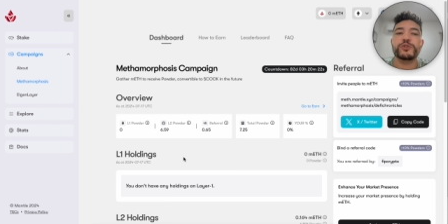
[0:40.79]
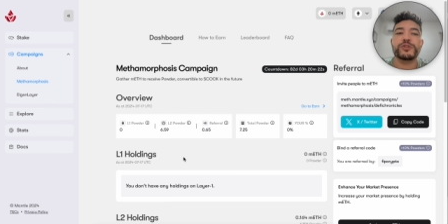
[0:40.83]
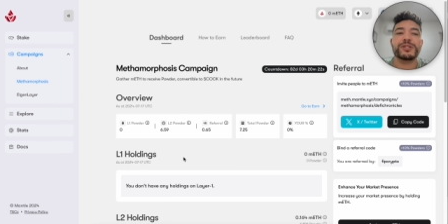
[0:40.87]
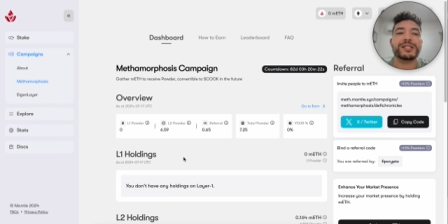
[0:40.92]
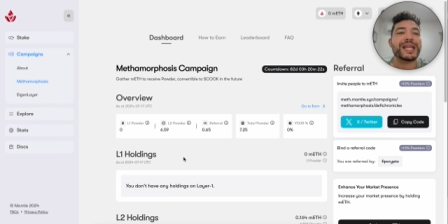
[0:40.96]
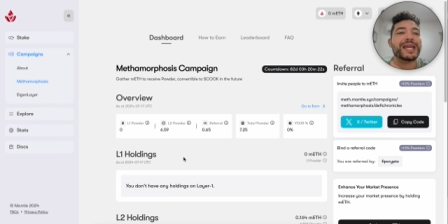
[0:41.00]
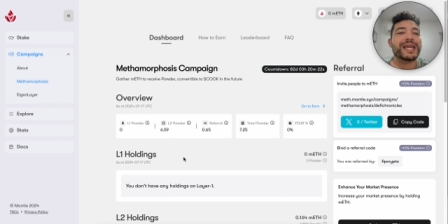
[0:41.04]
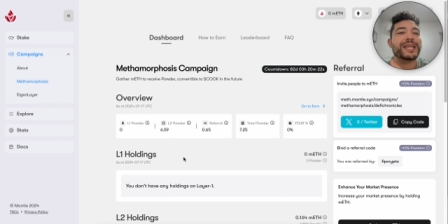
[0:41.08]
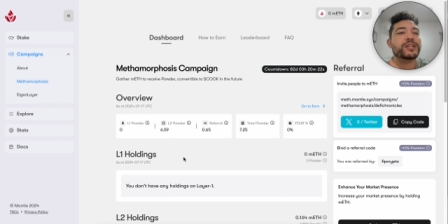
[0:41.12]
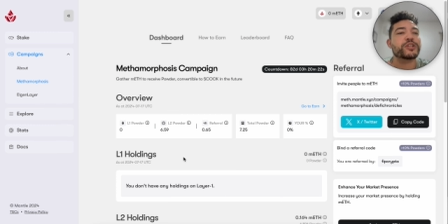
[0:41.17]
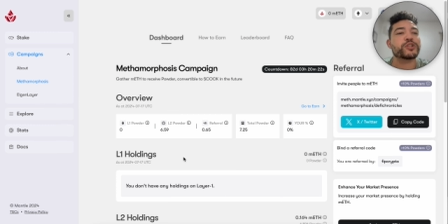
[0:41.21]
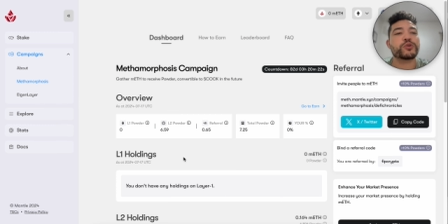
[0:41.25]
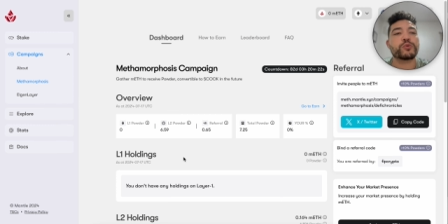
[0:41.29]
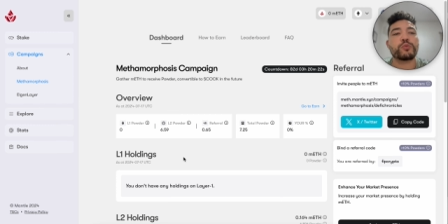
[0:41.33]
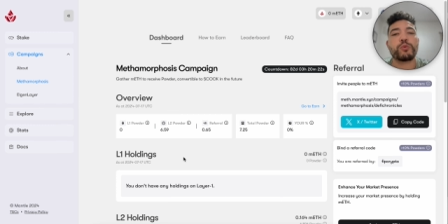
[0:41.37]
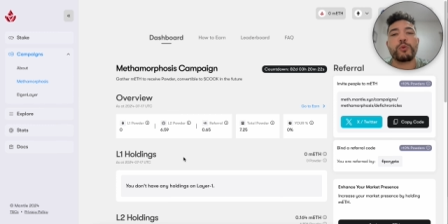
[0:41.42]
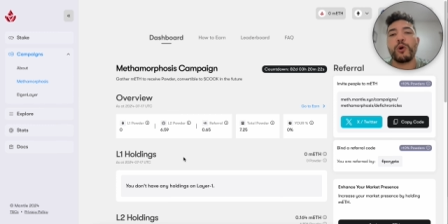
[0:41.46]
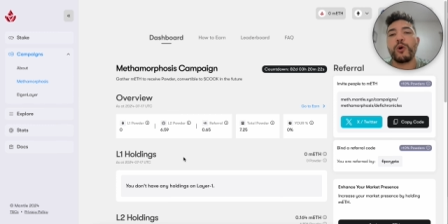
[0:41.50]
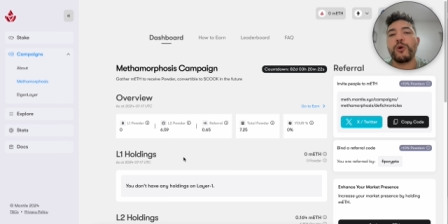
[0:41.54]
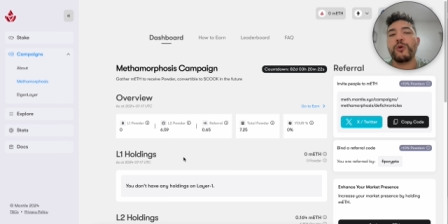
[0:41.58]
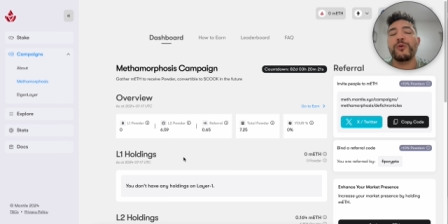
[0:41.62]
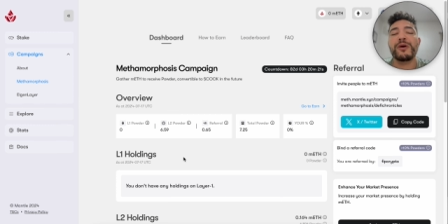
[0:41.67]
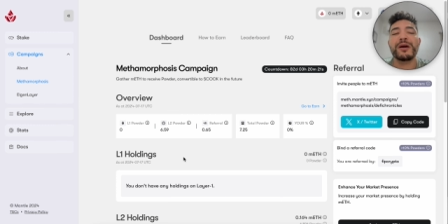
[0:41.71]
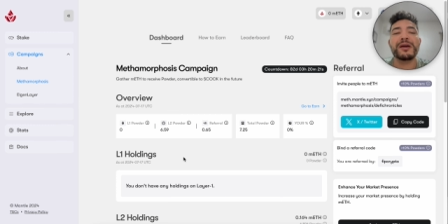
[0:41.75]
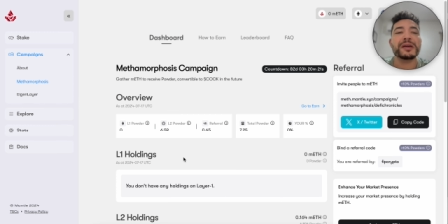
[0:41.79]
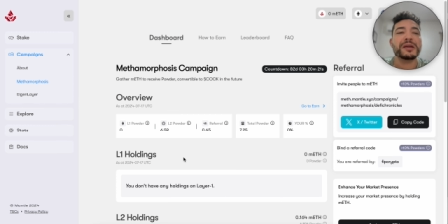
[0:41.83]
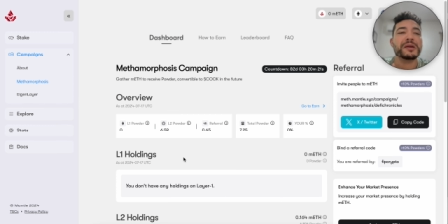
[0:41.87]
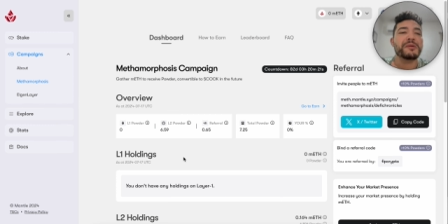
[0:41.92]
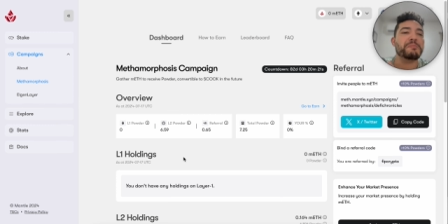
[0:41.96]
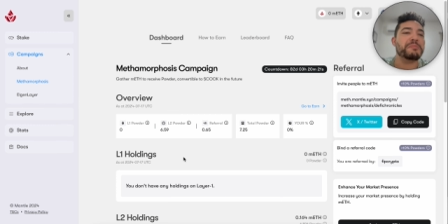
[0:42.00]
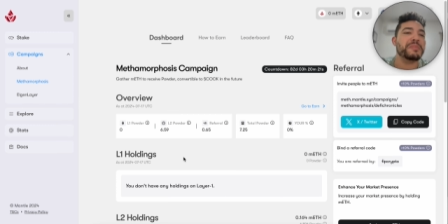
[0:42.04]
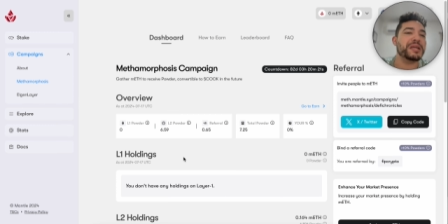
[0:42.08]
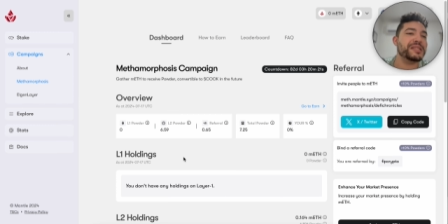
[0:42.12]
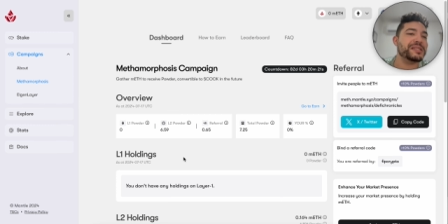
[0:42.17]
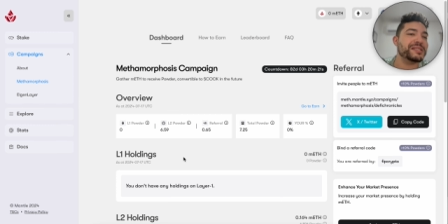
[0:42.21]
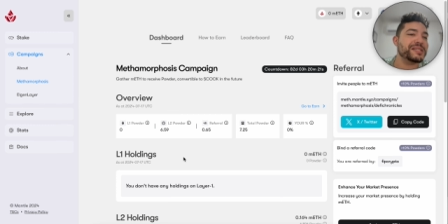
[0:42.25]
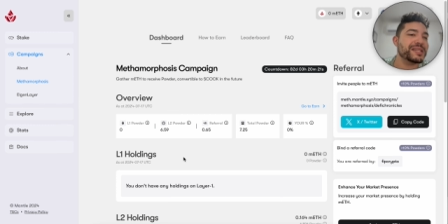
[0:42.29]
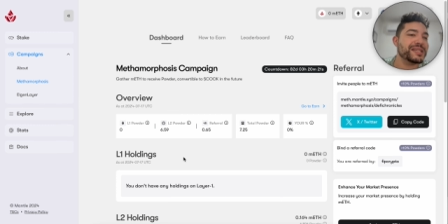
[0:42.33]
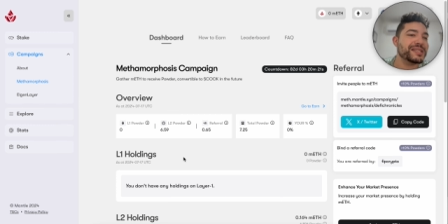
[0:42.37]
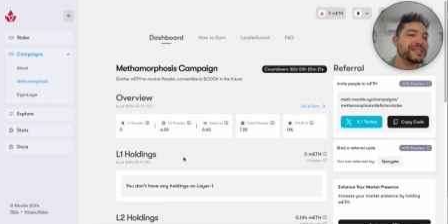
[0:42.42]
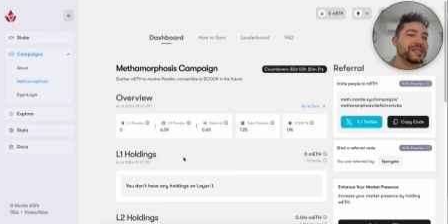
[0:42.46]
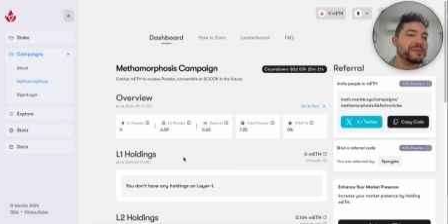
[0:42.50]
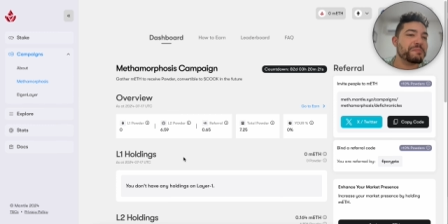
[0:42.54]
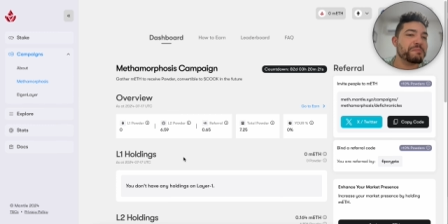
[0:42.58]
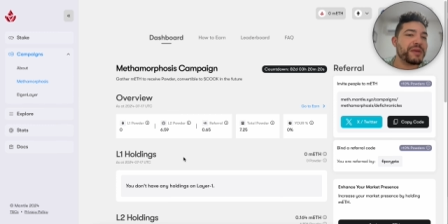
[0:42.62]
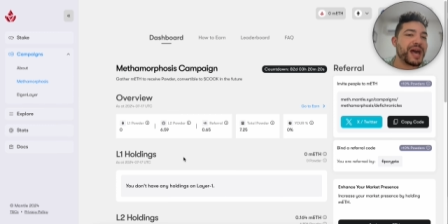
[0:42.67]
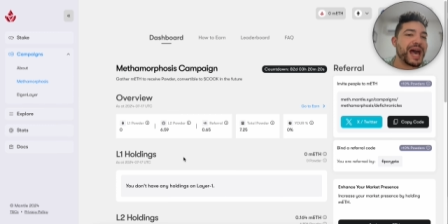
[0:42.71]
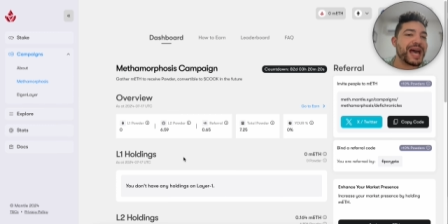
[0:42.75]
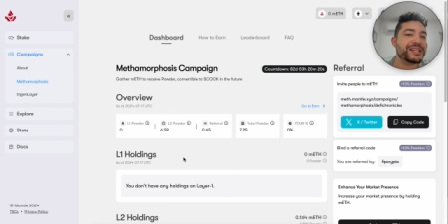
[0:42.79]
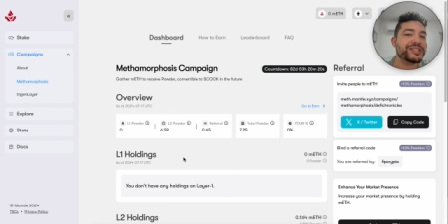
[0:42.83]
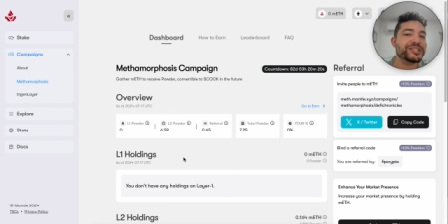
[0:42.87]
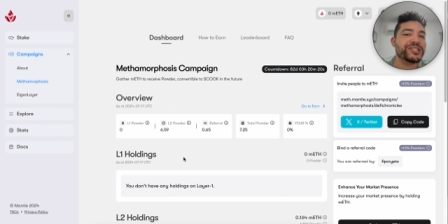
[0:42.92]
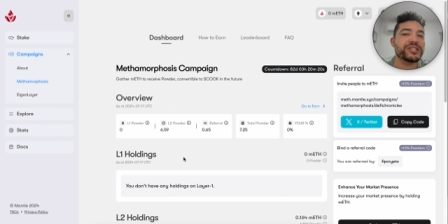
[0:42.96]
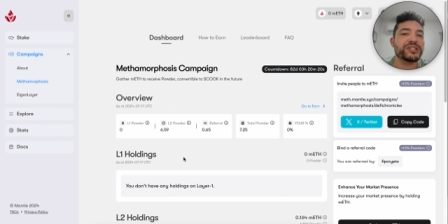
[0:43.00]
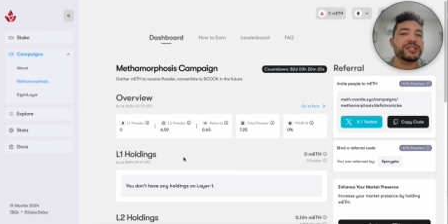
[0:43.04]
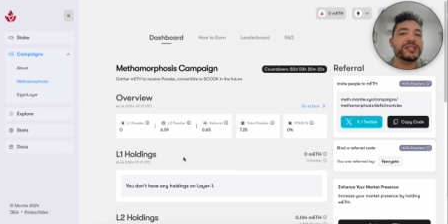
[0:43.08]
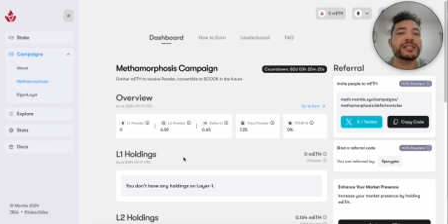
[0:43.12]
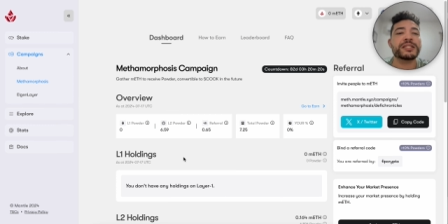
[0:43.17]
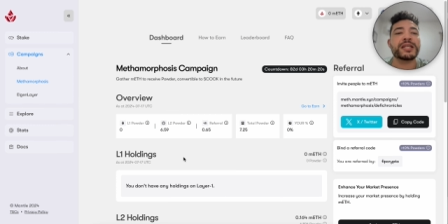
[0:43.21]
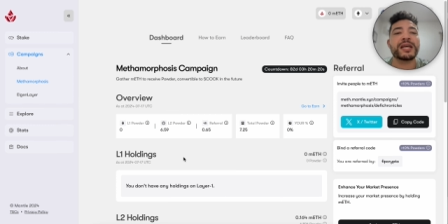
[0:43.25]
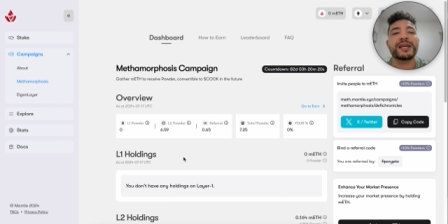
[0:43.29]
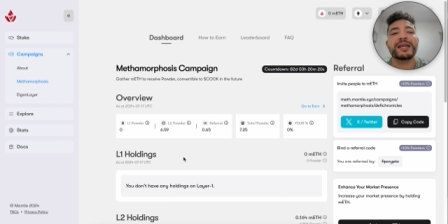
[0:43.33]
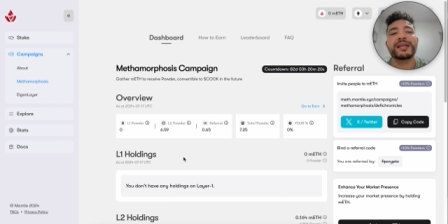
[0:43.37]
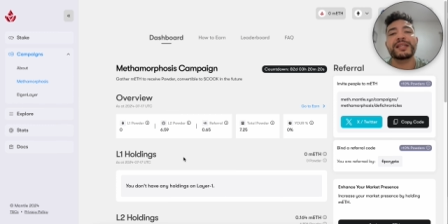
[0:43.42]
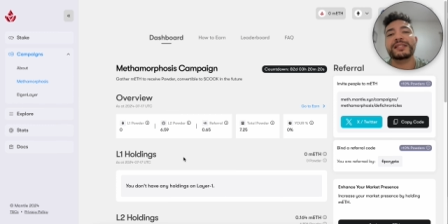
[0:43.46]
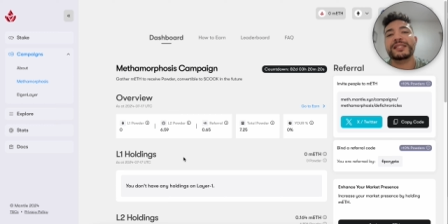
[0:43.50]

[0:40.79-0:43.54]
just like scroll, minting some badges,